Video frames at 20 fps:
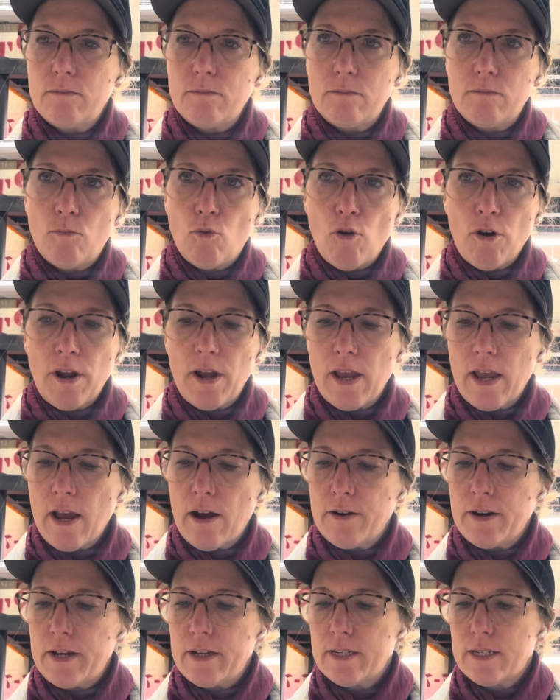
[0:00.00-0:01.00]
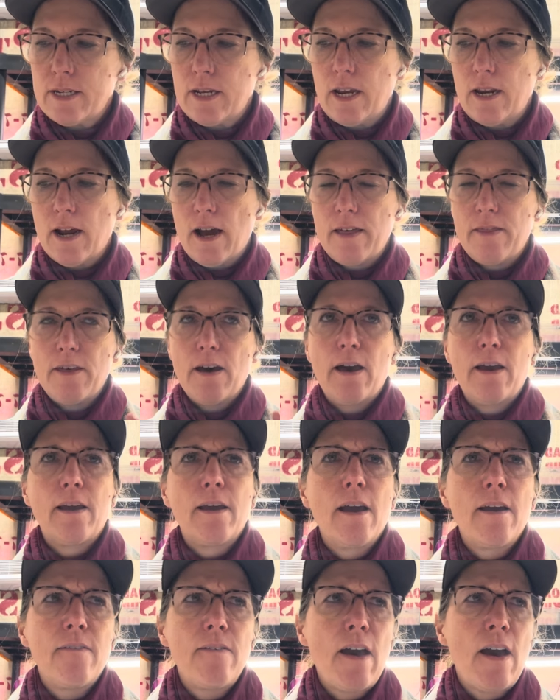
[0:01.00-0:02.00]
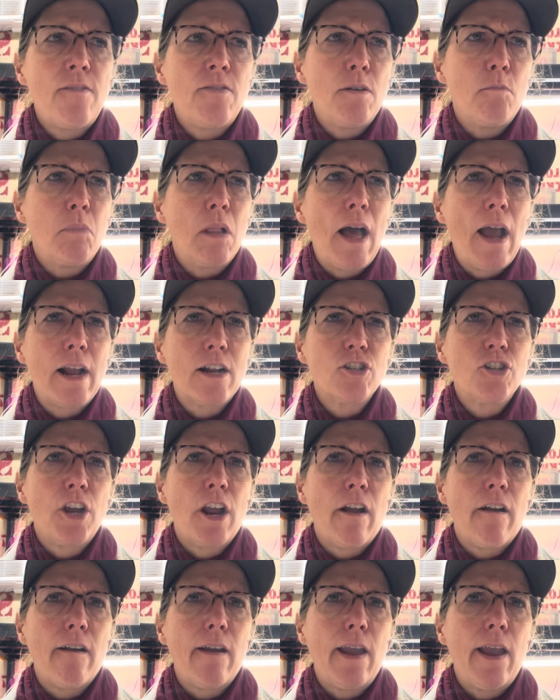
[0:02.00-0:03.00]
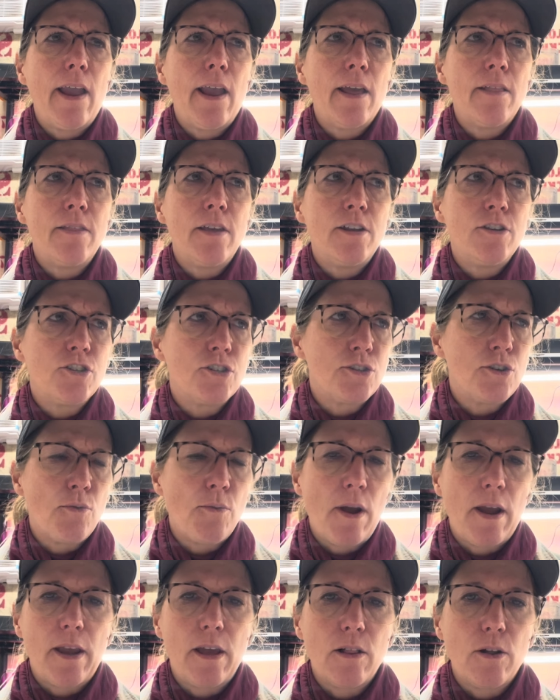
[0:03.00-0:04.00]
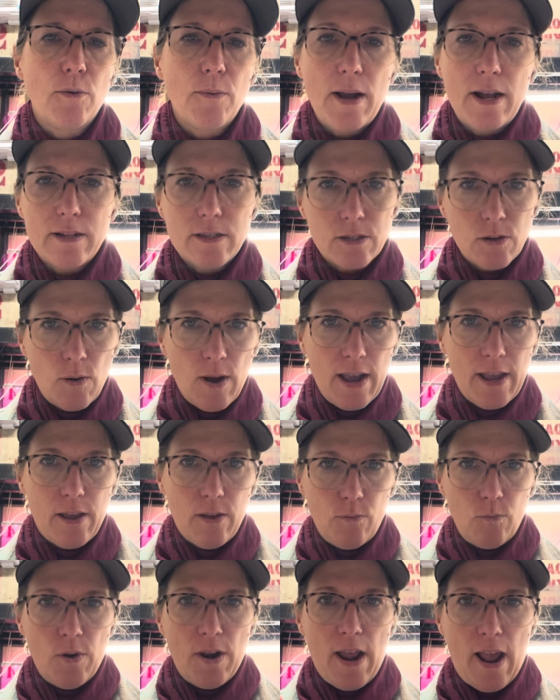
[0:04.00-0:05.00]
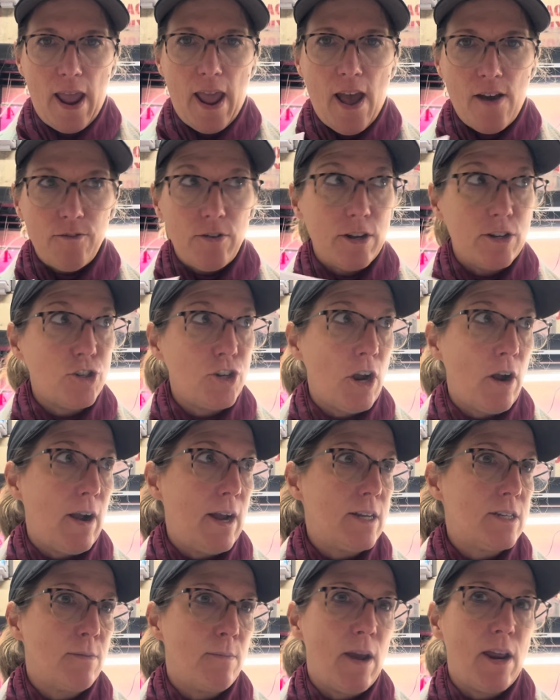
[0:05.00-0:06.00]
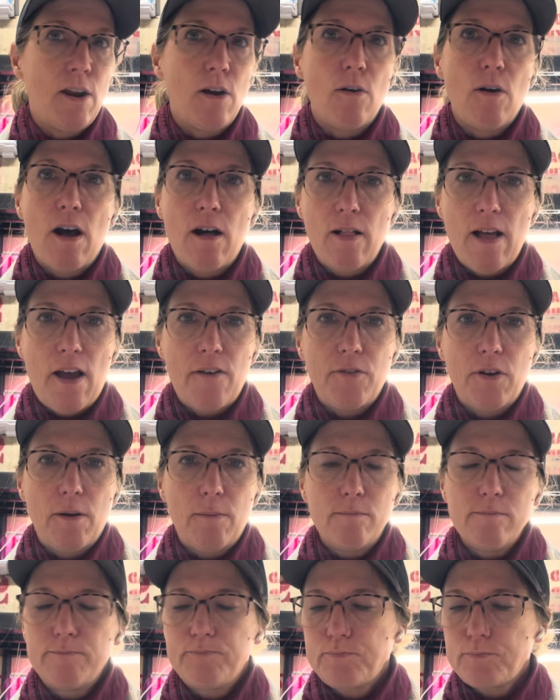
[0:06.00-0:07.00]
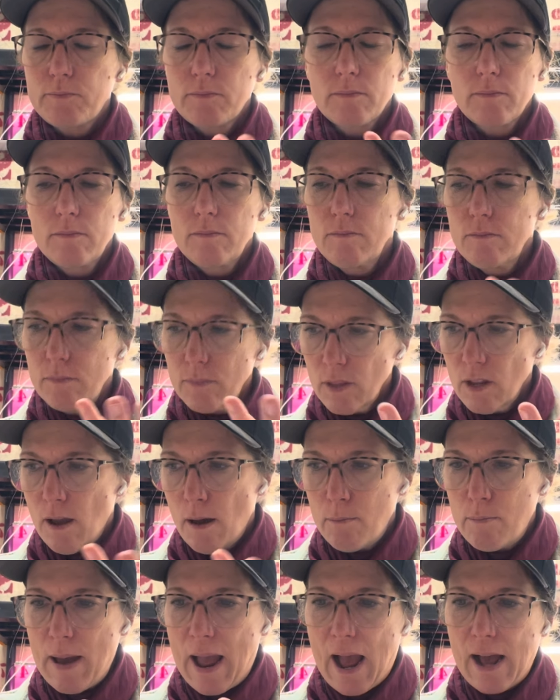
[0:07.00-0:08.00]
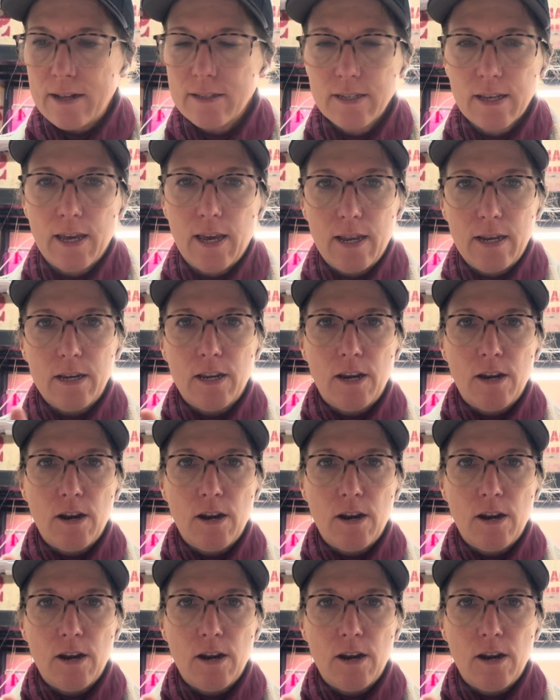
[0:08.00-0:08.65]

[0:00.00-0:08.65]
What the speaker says: Maureen County seed, I think I have the black cherry and then just a regular red. So when I have a cherry tomato, I'll have a basket.